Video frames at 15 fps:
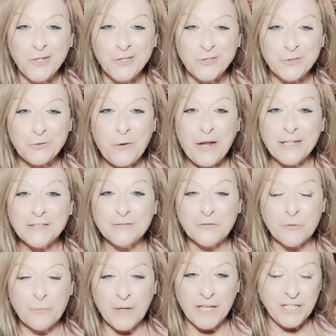
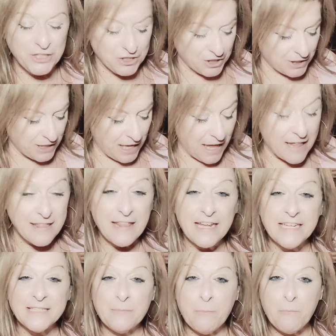transformation that
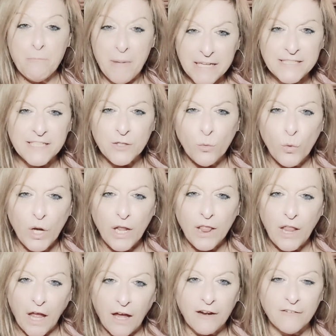is messing with a
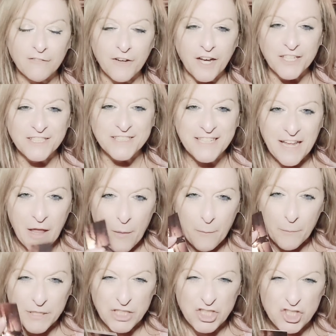lot of us,
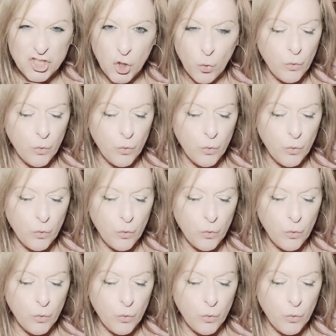but so